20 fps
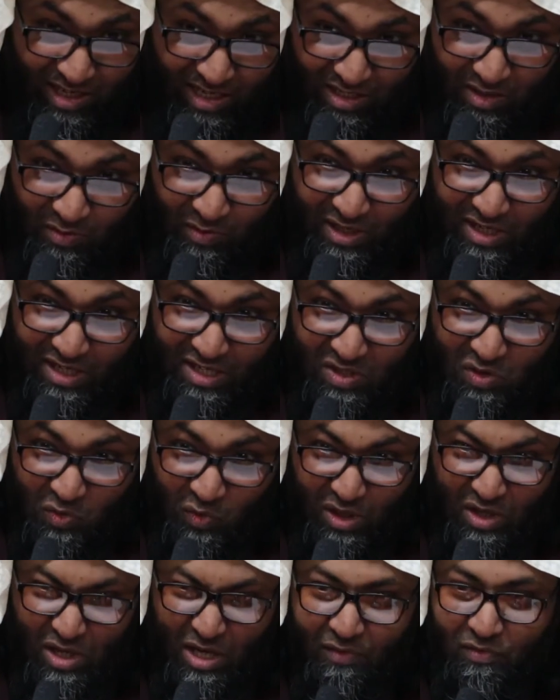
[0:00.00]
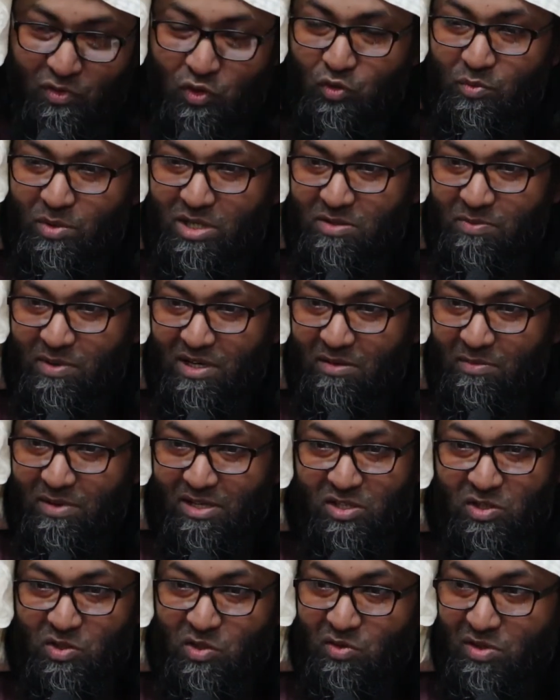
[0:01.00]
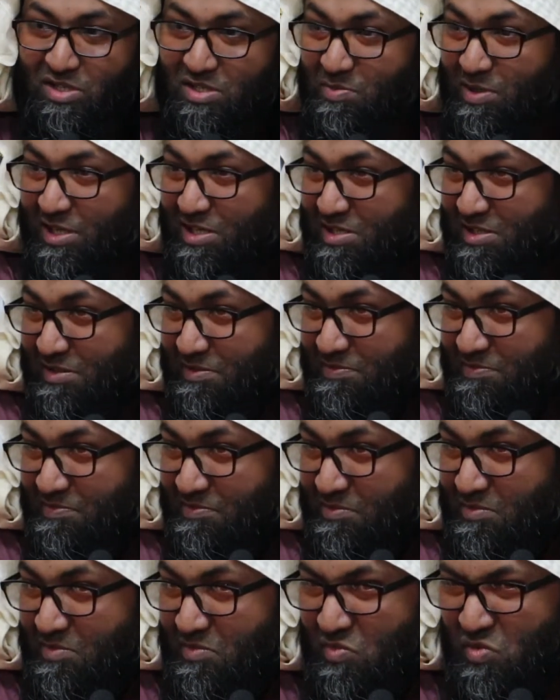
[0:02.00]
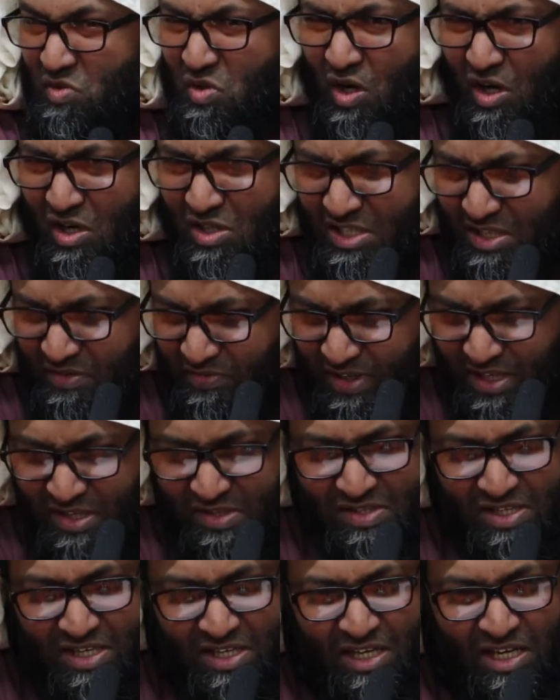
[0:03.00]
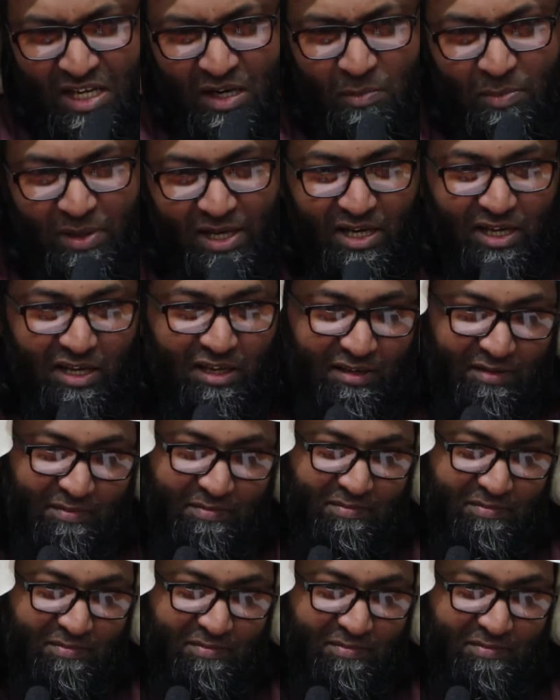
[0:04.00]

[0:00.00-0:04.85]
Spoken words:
the other one is when you have too much money but you don't spend. Not even a single penny.